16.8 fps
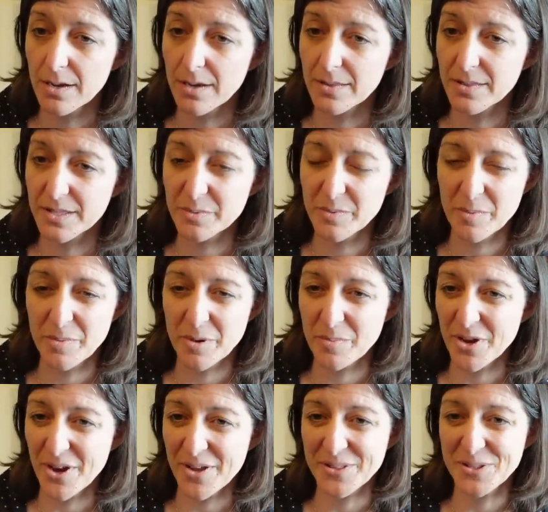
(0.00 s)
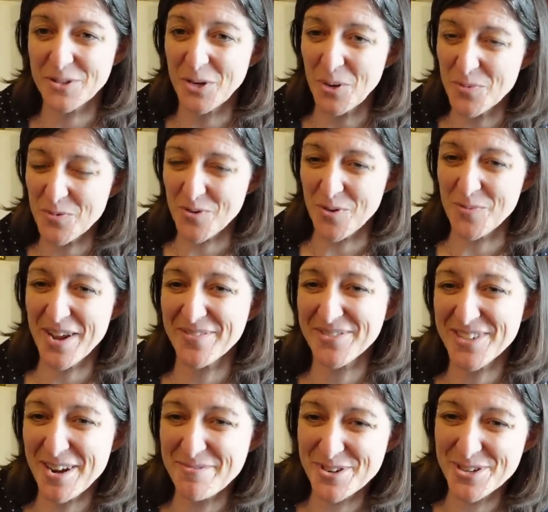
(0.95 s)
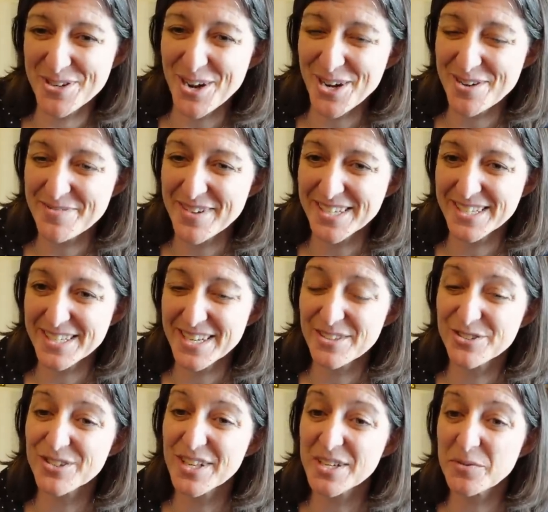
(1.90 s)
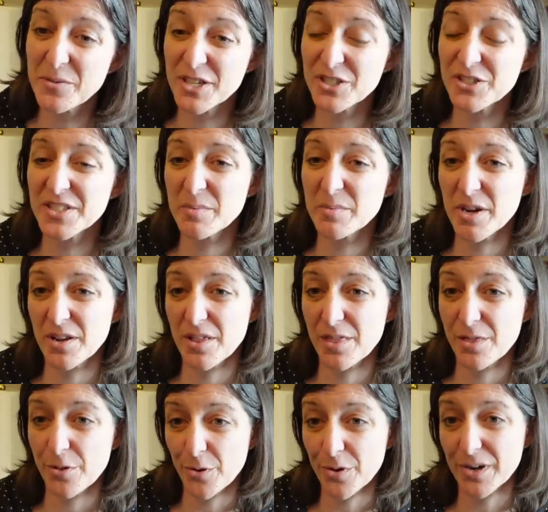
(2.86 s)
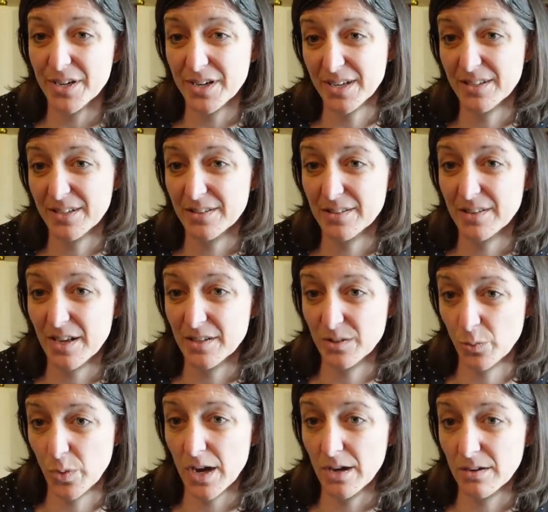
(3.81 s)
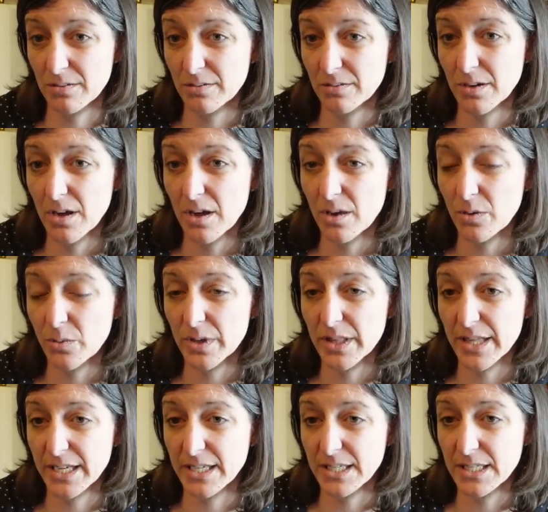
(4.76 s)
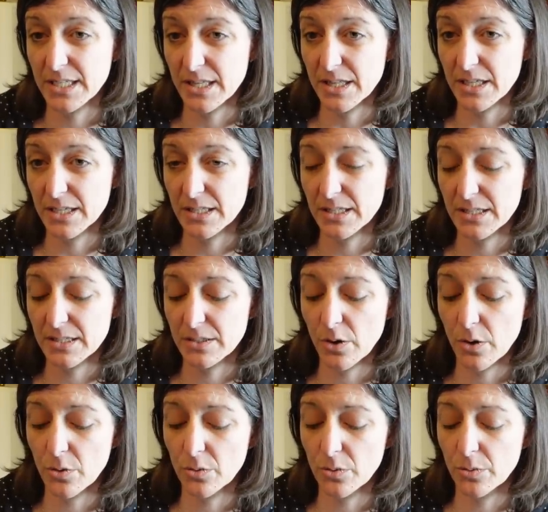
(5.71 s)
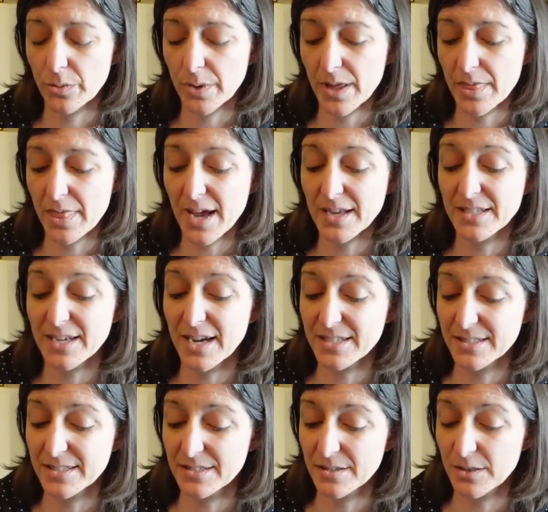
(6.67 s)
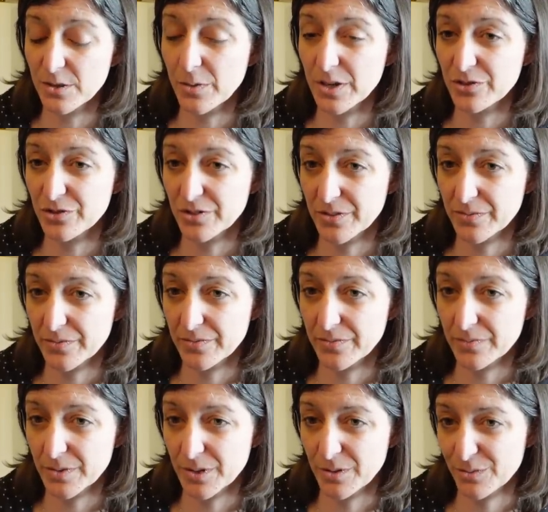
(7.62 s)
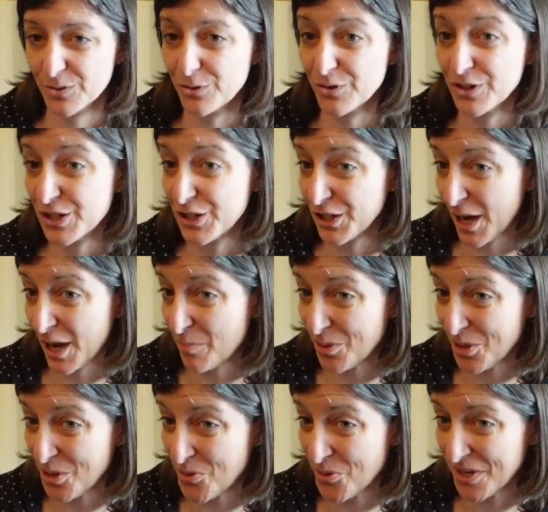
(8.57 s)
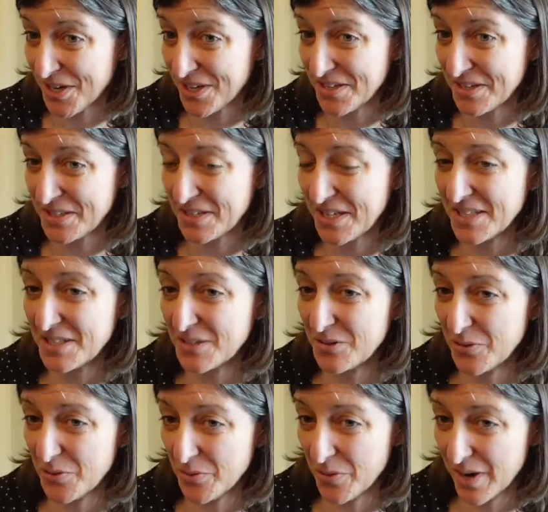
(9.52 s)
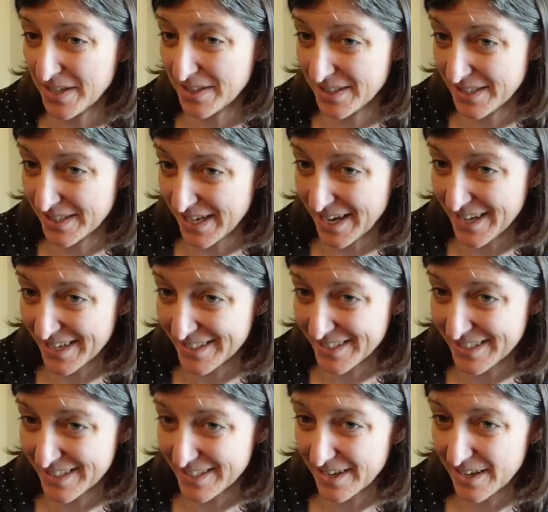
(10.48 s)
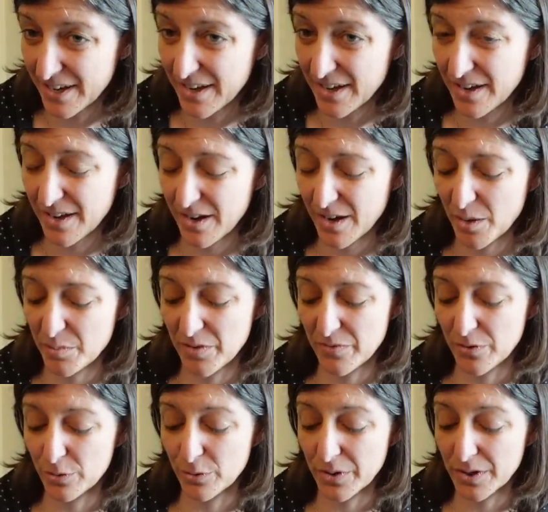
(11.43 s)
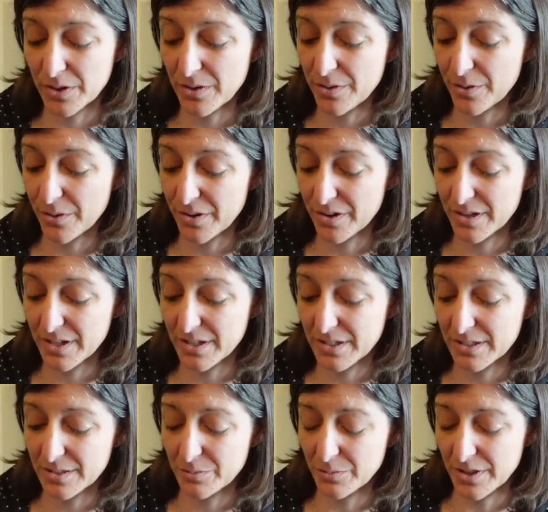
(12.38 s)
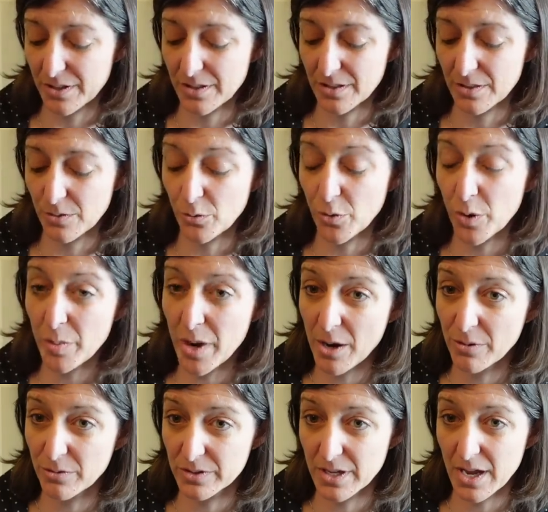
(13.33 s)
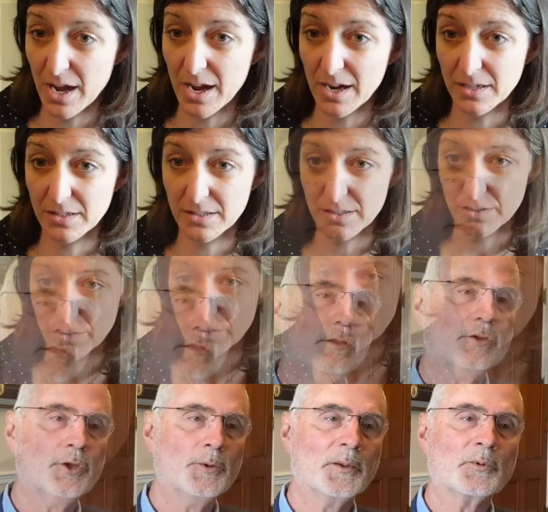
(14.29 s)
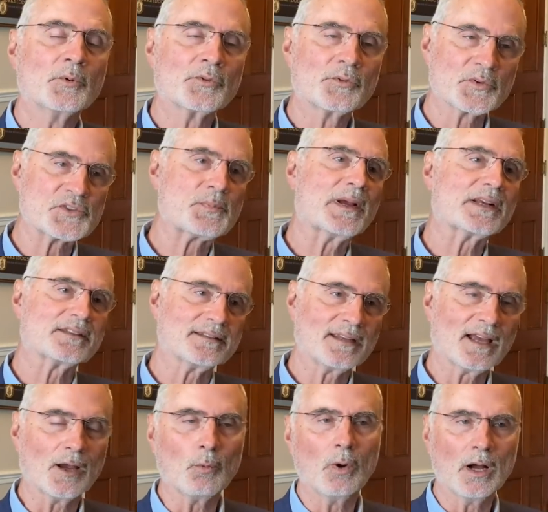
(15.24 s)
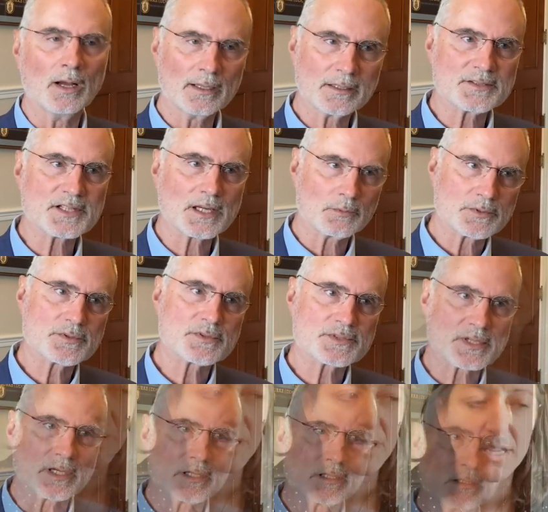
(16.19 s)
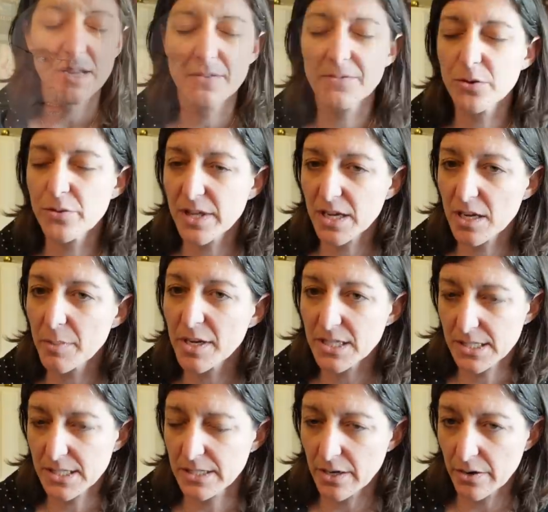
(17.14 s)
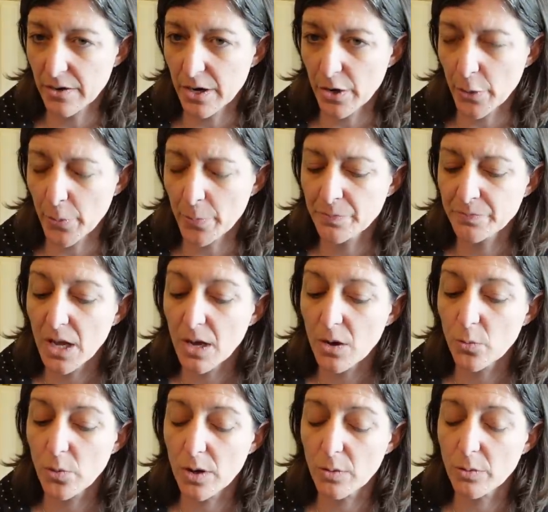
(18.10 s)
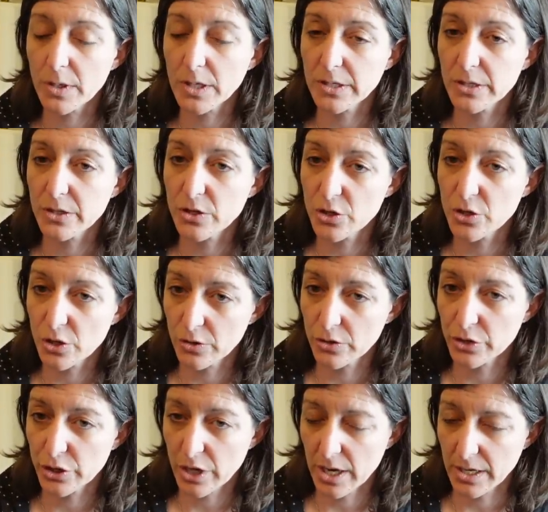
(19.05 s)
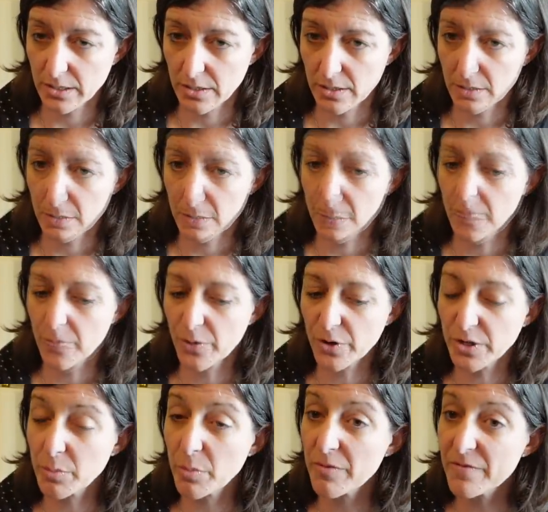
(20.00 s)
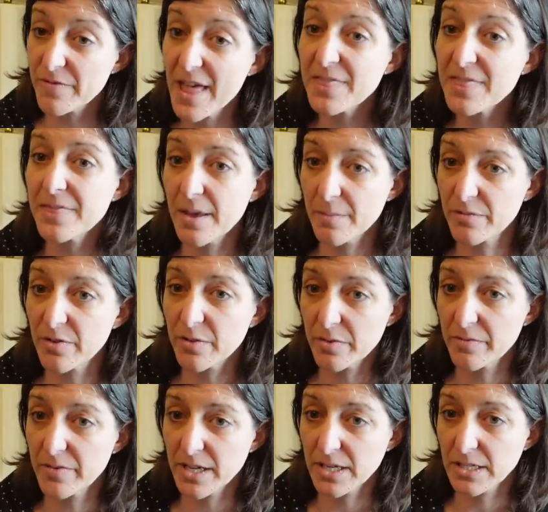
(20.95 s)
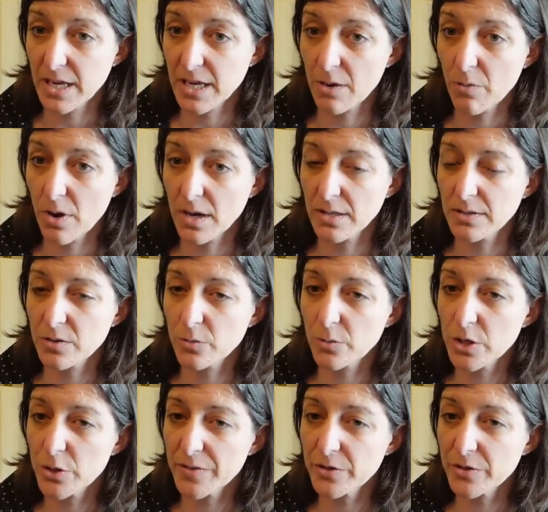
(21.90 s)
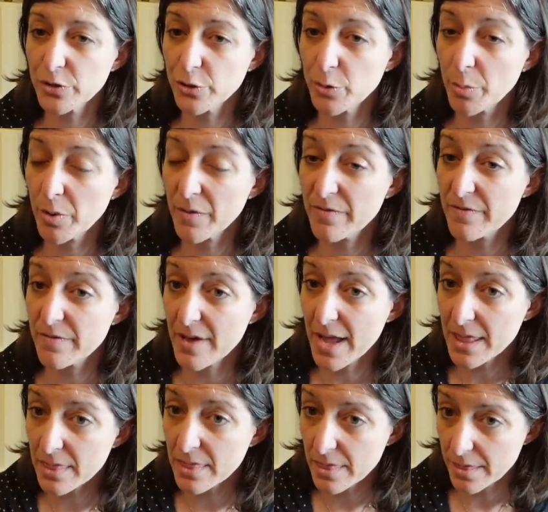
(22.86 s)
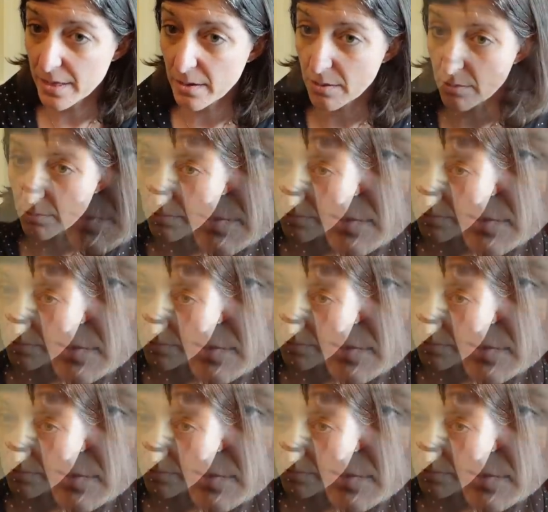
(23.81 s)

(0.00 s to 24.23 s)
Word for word: and this may be beyond the scope of what we have time to talk about today, there's a lot of questions about authorities as well related to this. So, and that ties into the question of, you know, strategic ambiguity. Is that still the right stance? If you look at authorities within the War Powers Act. You mean with respect to Taiwan? Is that what you're saying? If you think about a scenario where we're going to deter China, we're going to prevent them from invading Taiwan. So what do you have to do to prevent them?